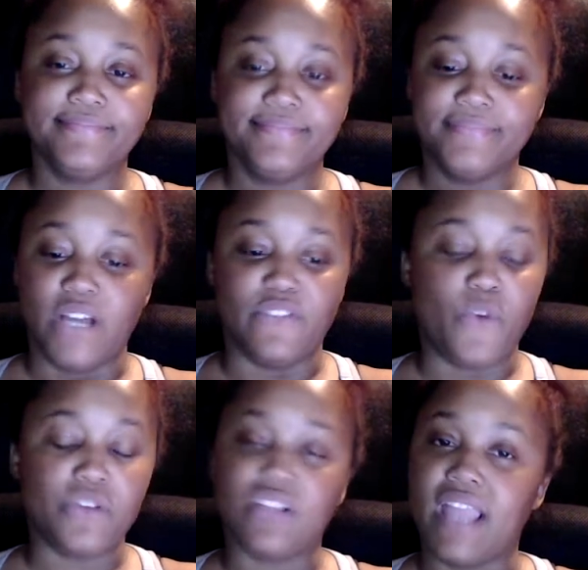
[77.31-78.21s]

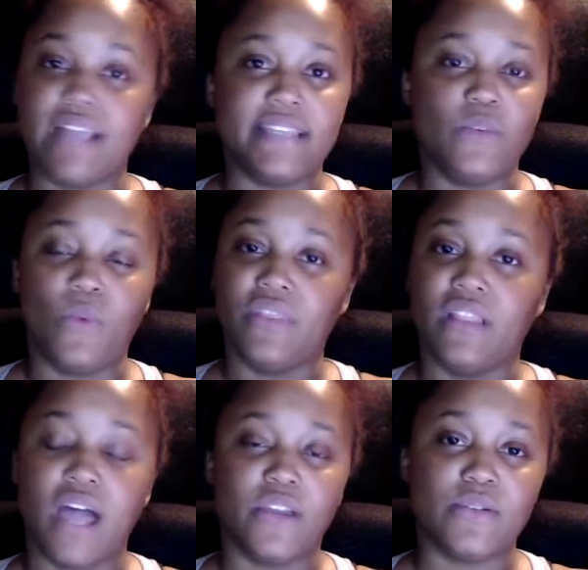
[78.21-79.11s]
Unfortunately, I didn't win the
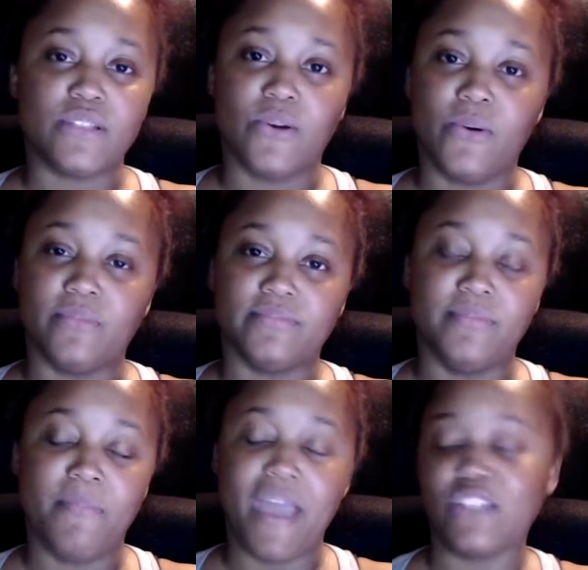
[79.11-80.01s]
lotto, so
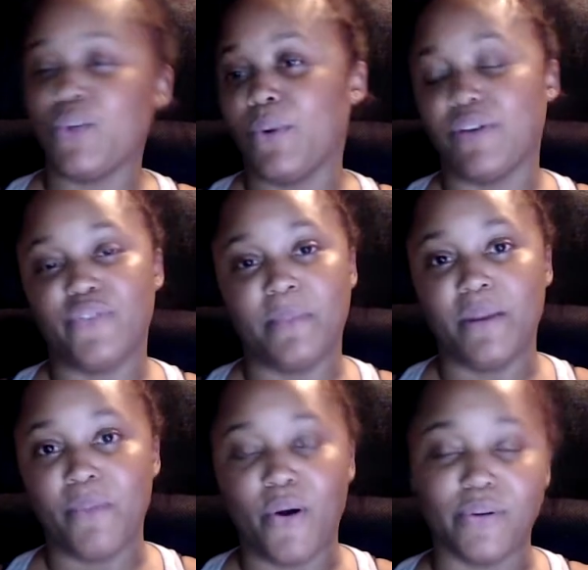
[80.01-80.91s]
back to work for me
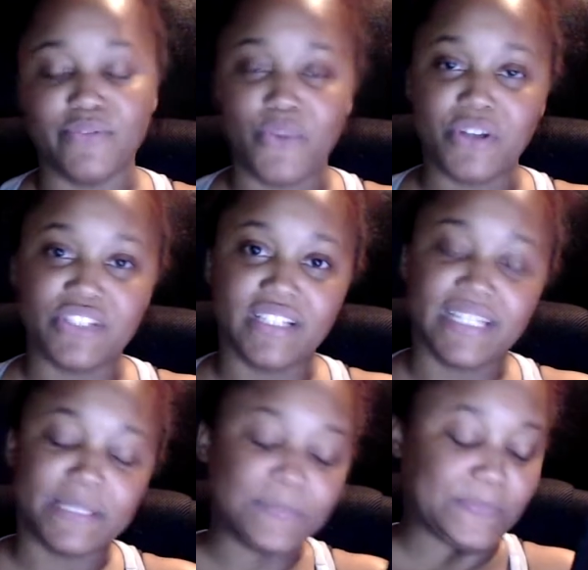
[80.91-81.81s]
tomorrow, unfortunately.
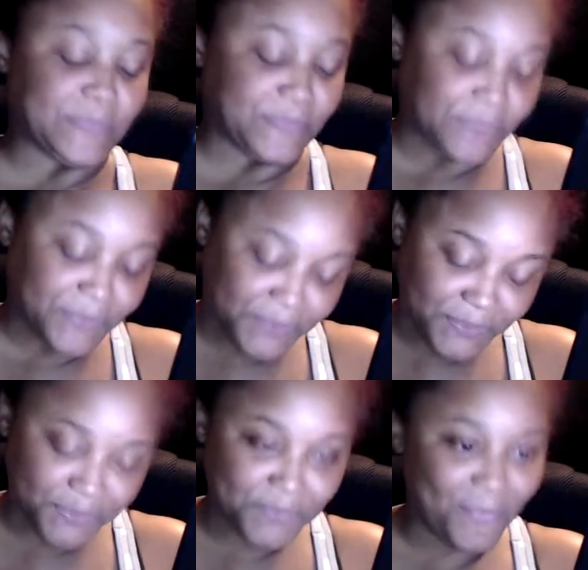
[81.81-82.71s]

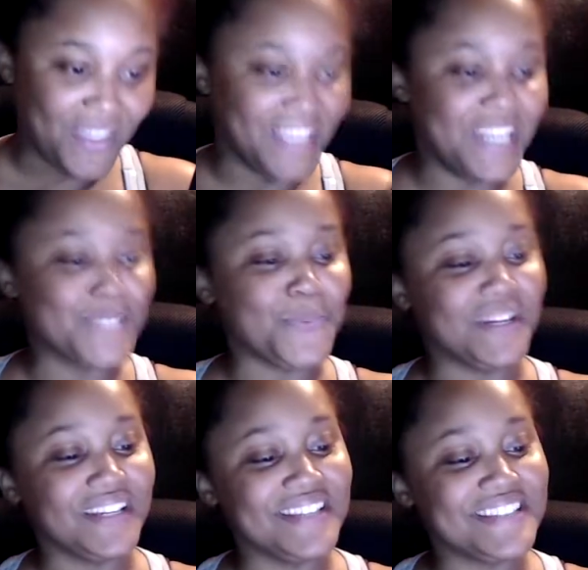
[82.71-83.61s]
It is what
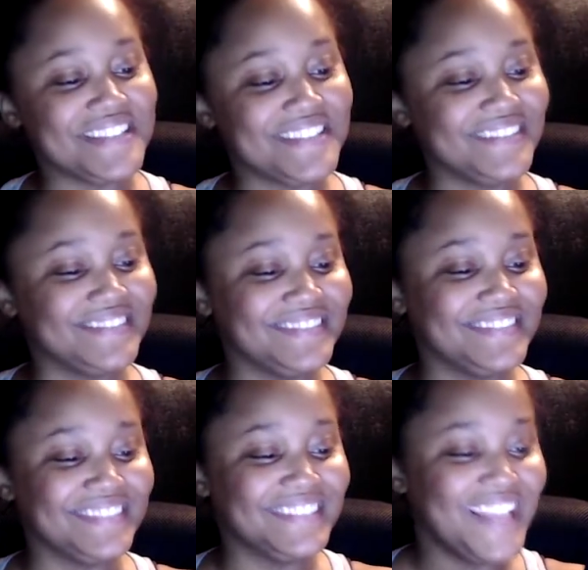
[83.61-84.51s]
it is.
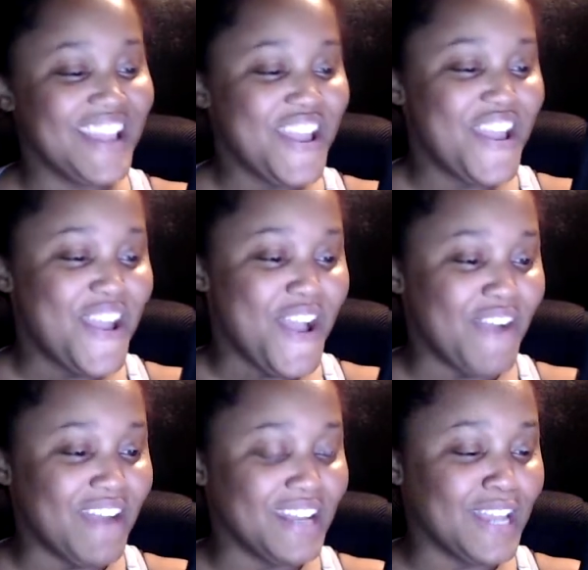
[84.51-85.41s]
All
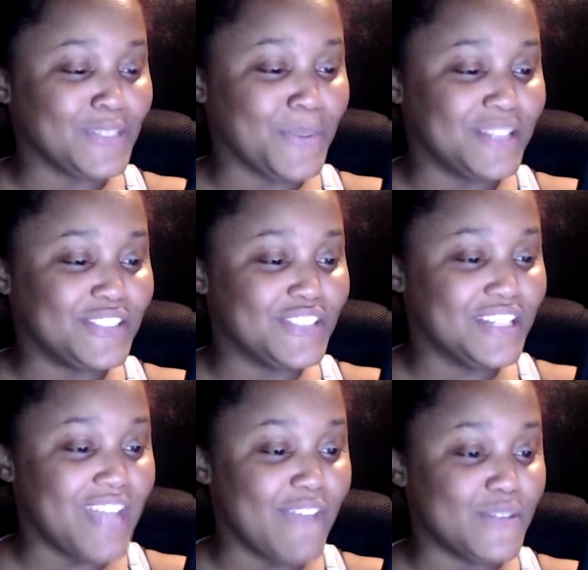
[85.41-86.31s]
right, next question.
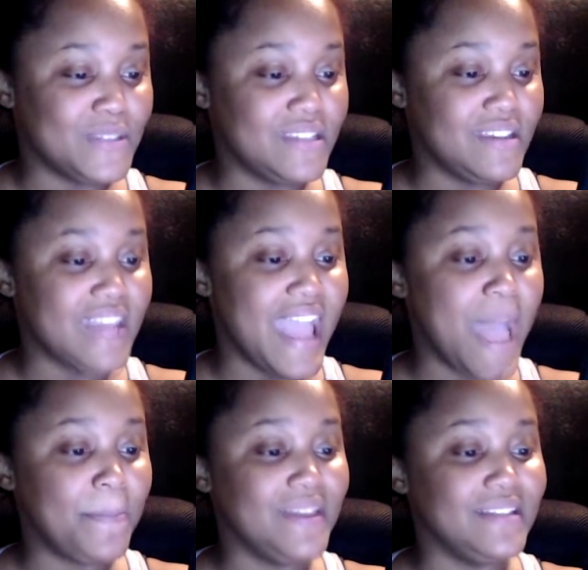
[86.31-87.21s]
Have you seen
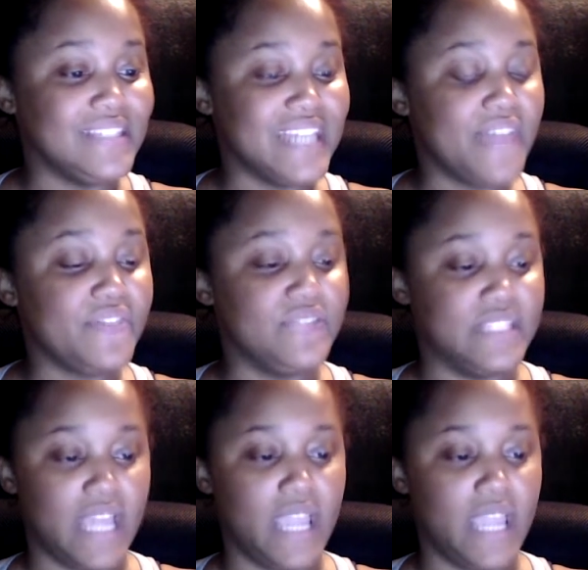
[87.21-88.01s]
Happy Death Day?